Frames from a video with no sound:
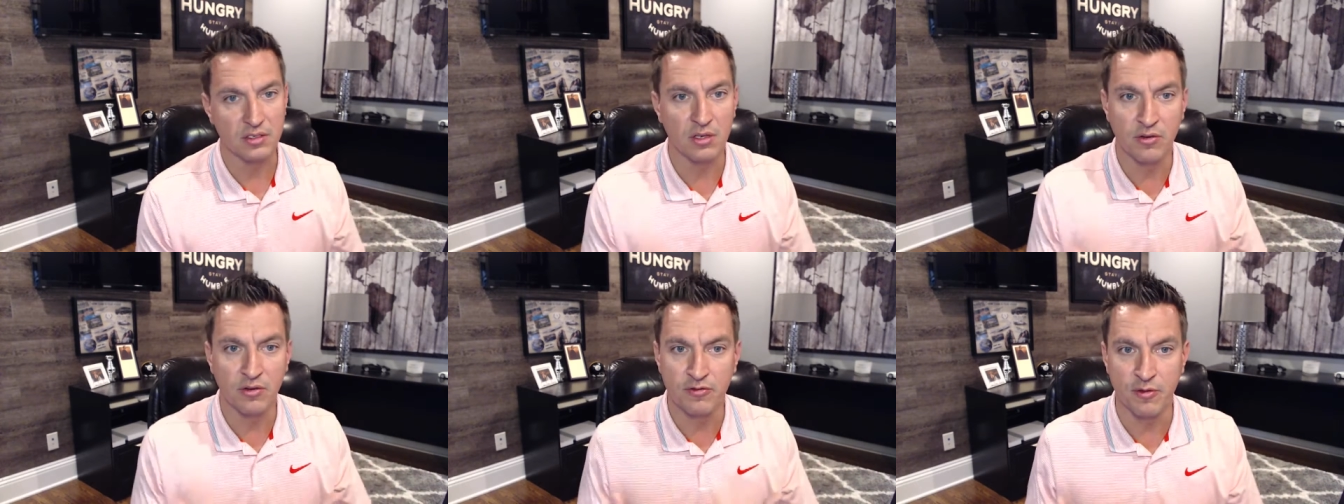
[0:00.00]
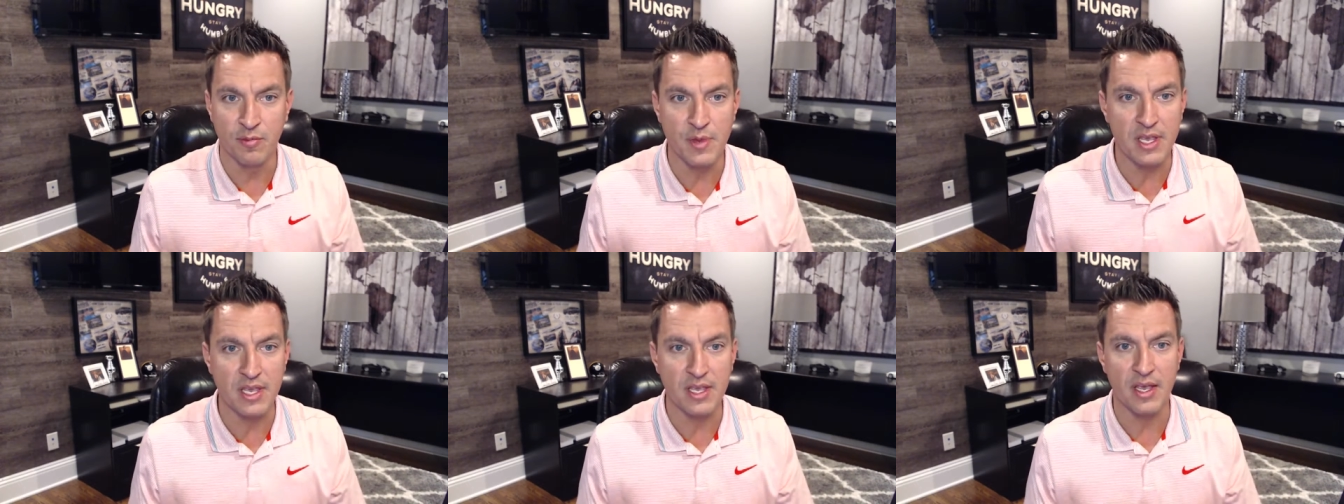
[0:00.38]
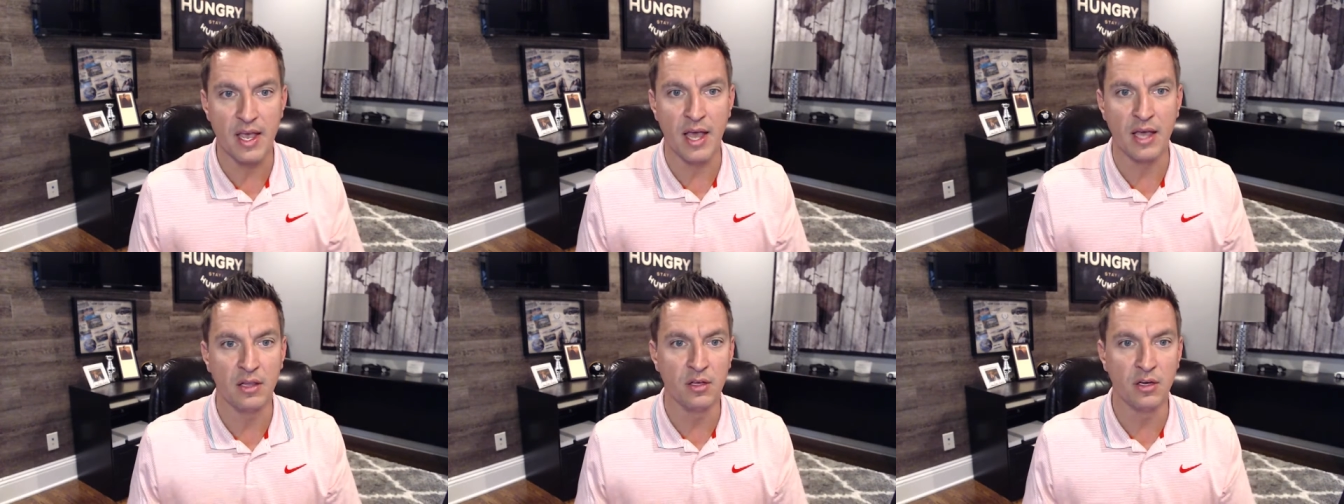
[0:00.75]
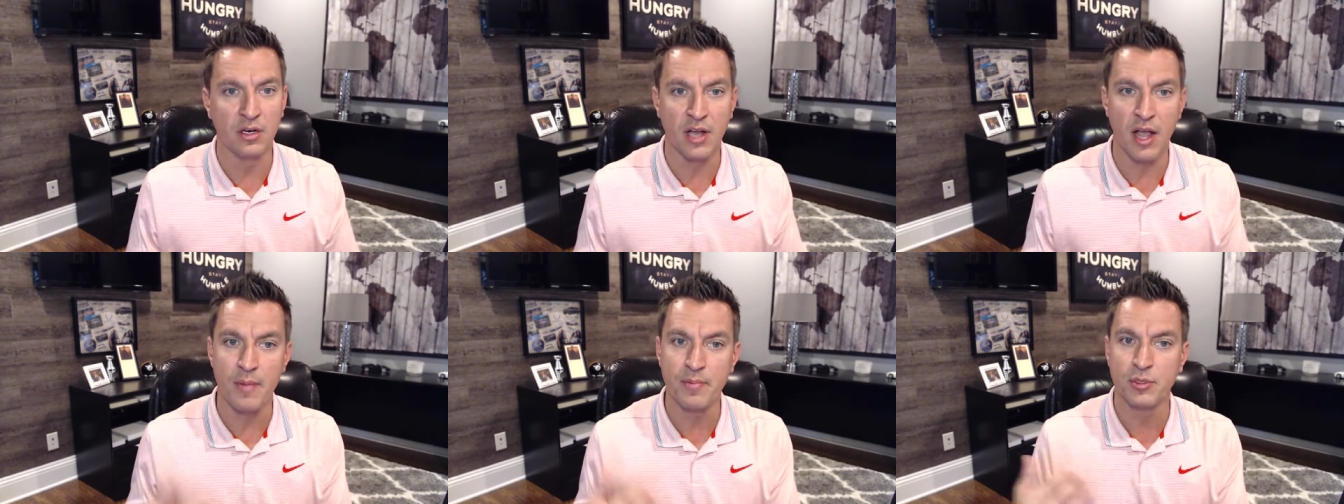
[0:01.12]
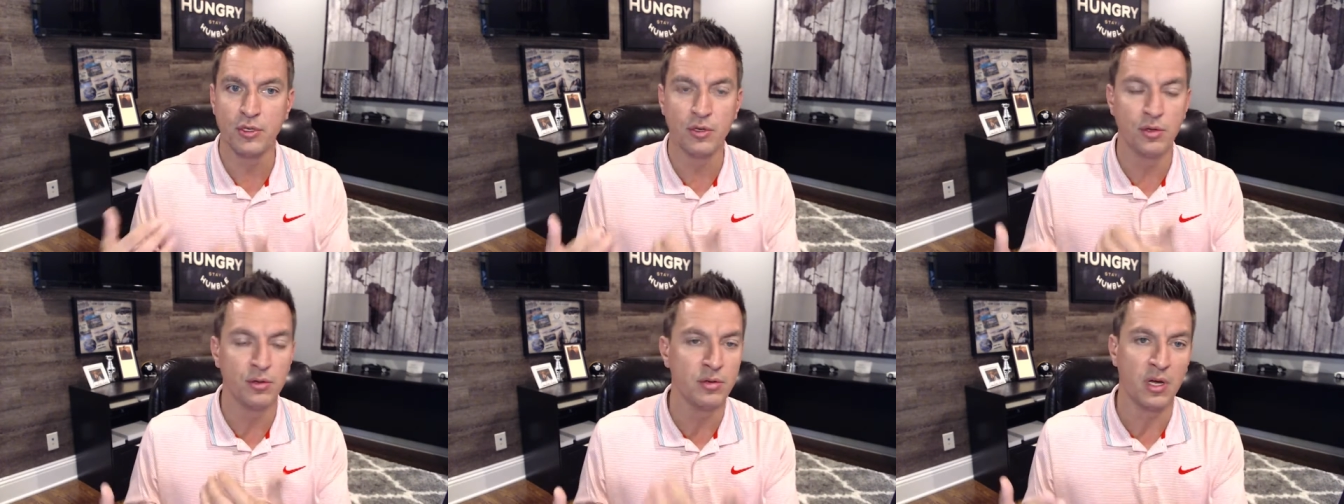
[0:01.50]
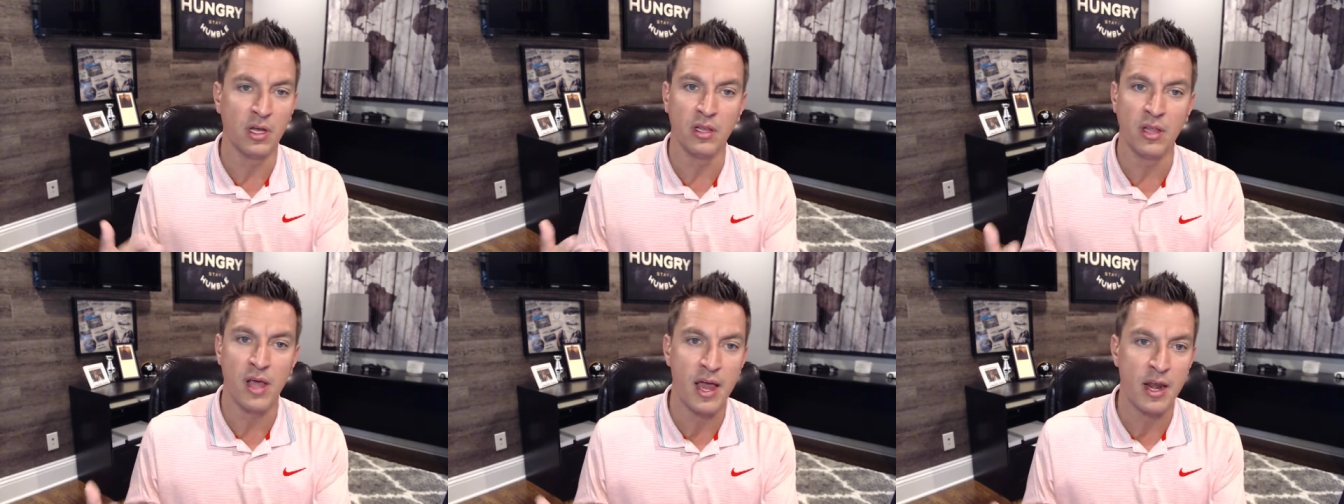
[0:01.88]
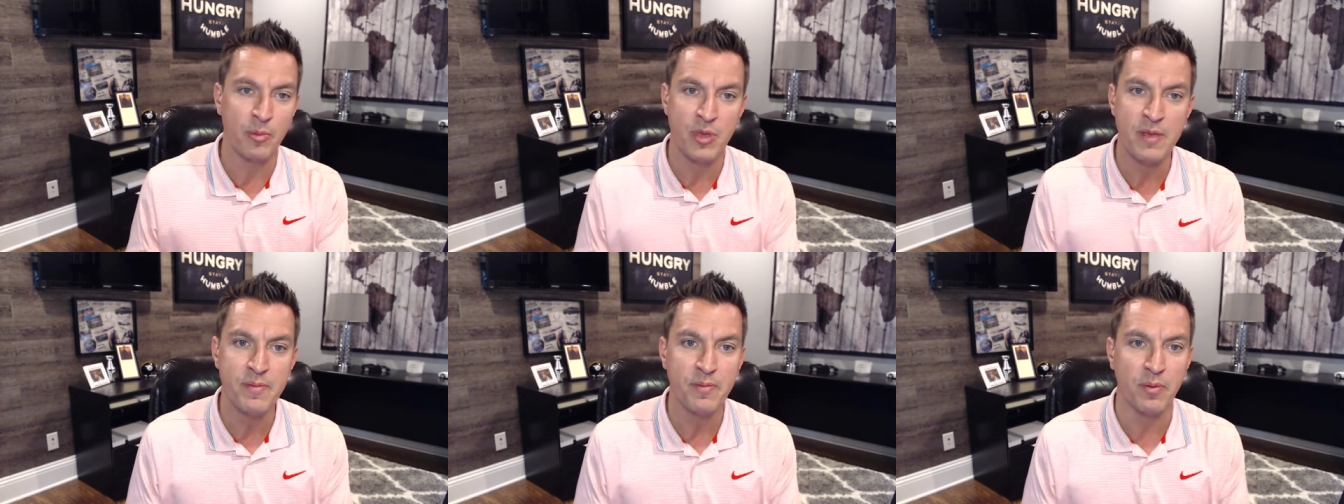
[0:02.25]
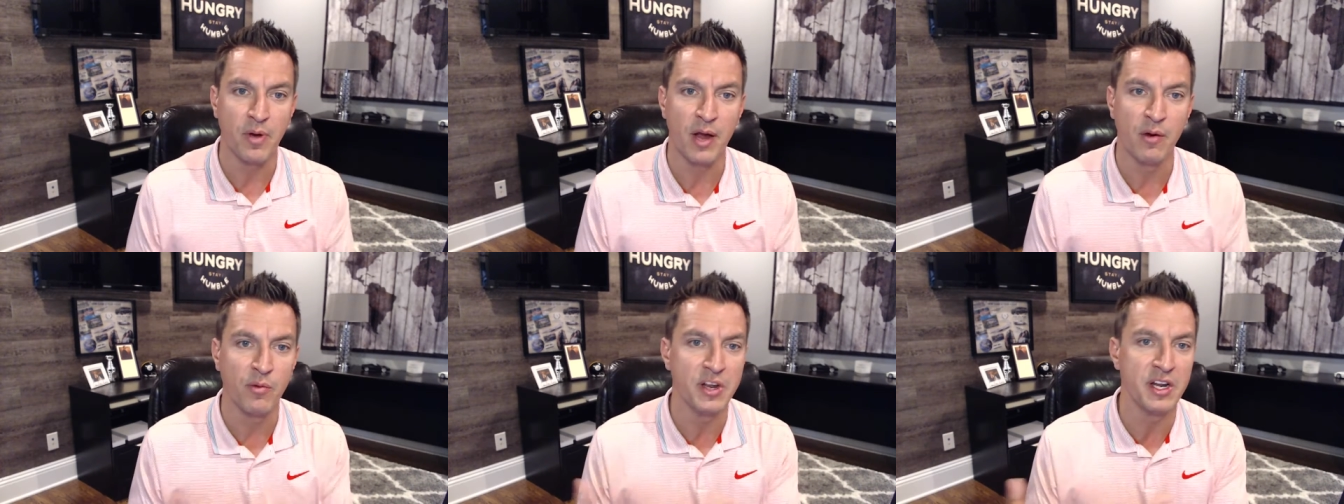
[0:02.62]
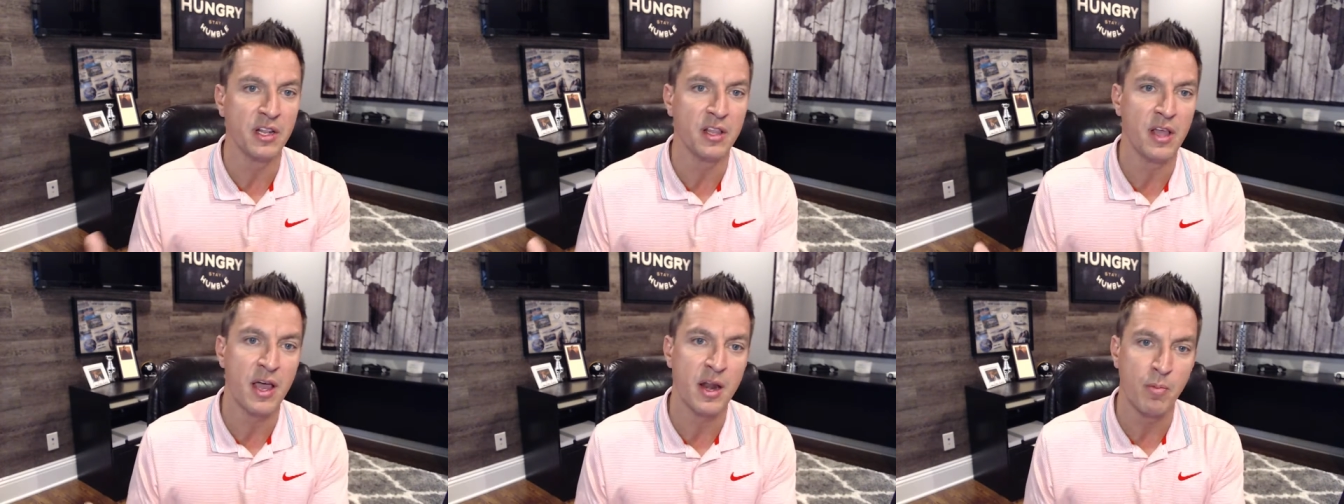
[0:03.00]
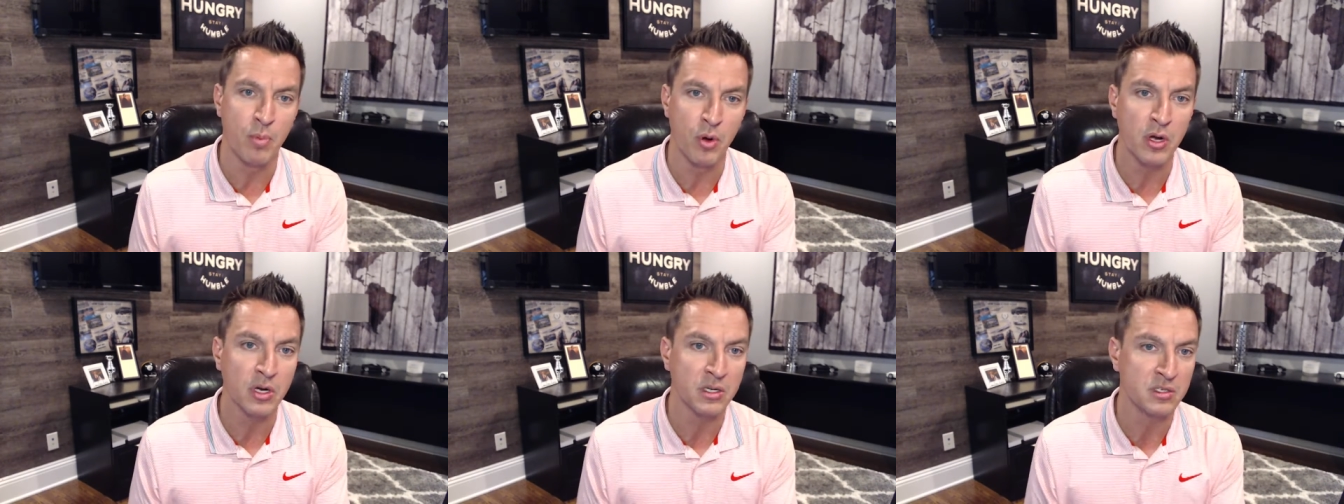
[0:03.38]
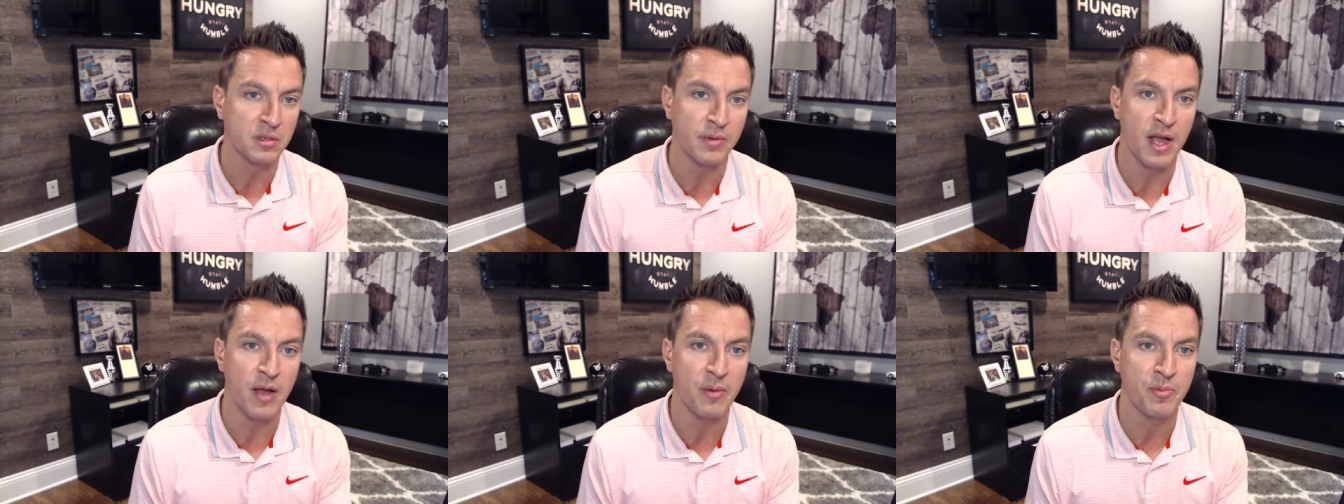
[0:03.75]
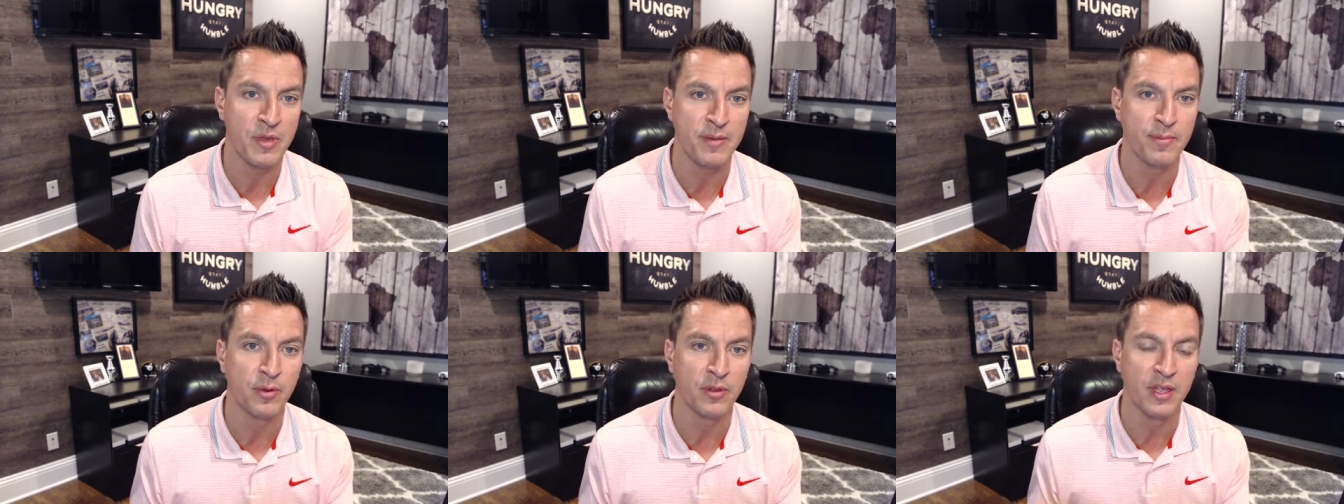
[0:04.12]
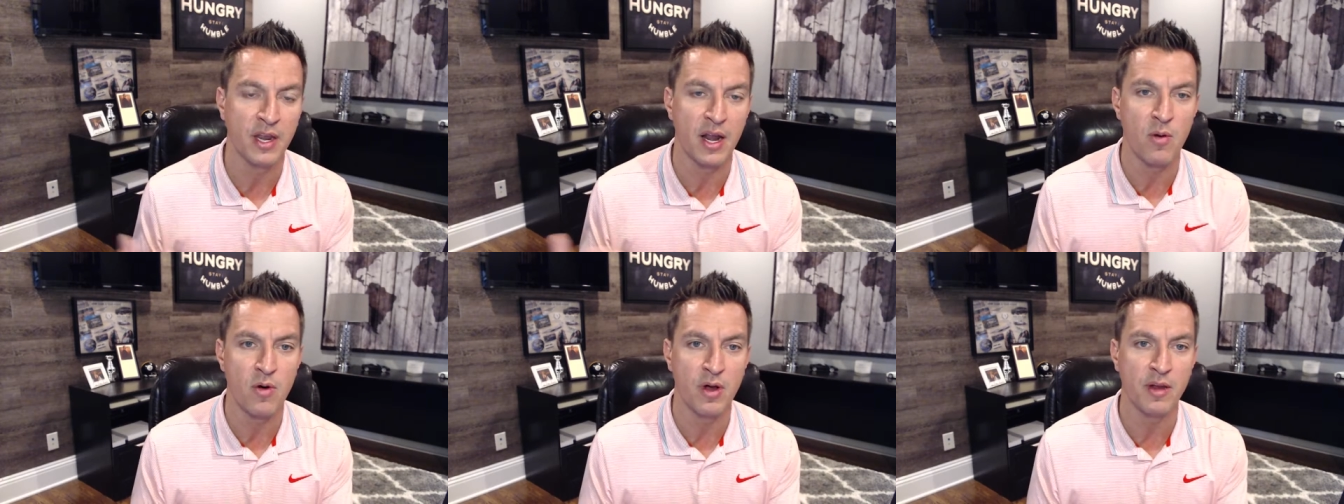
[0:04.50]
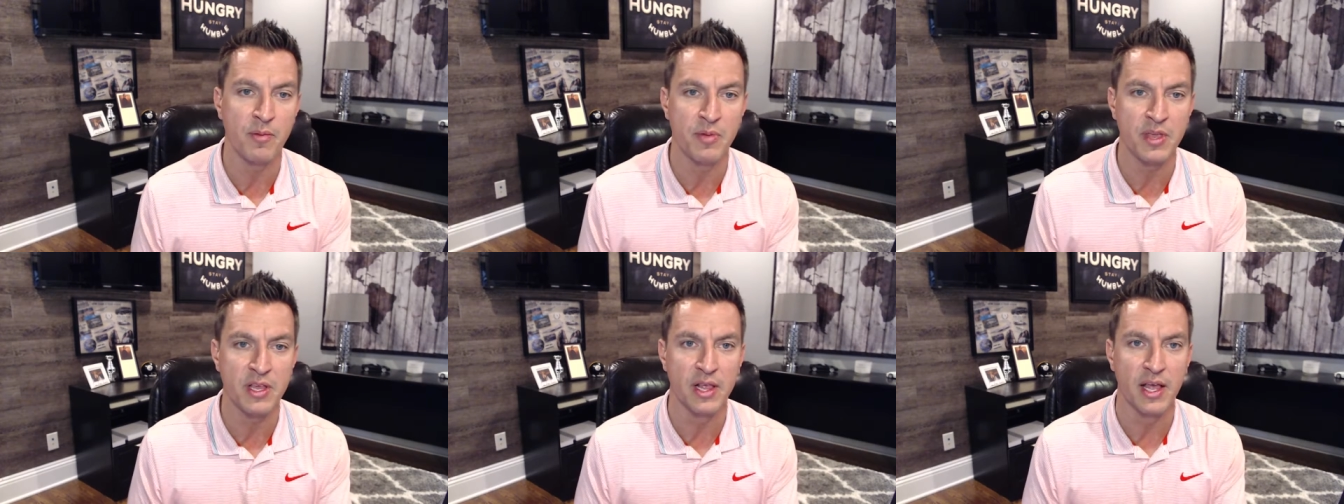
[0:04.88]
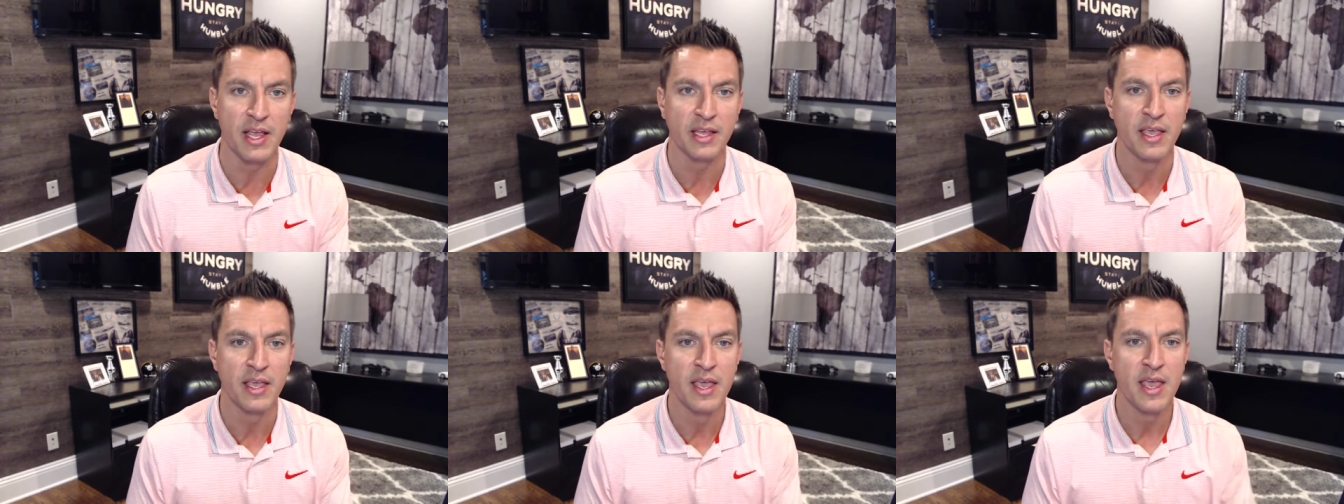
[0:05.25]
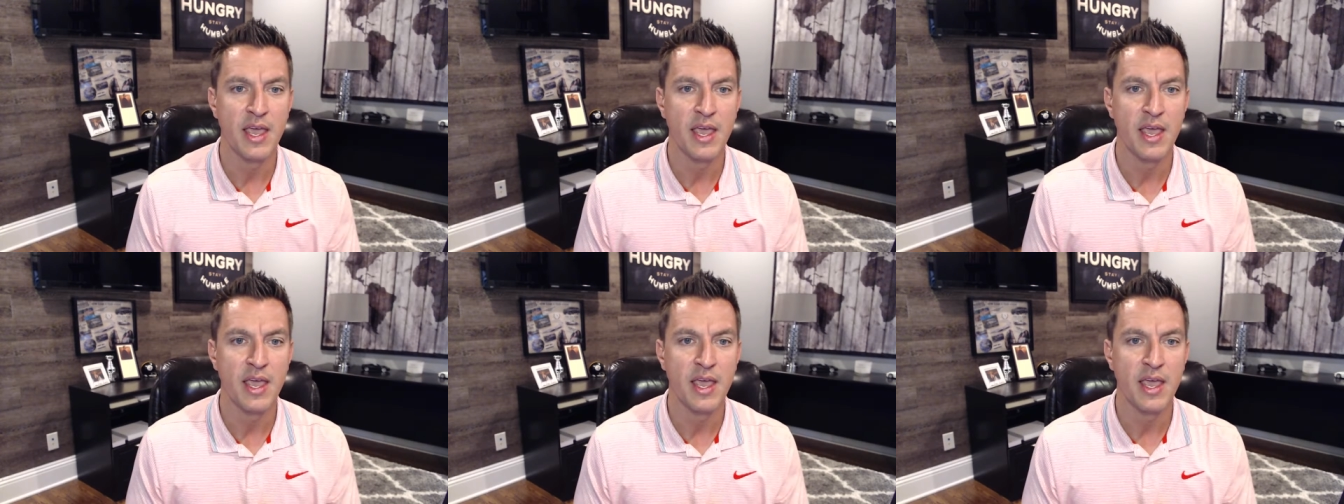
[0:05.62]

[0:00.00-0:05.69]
So for me, I look up to a lot of people. I read a lot of books about people that I want to be like.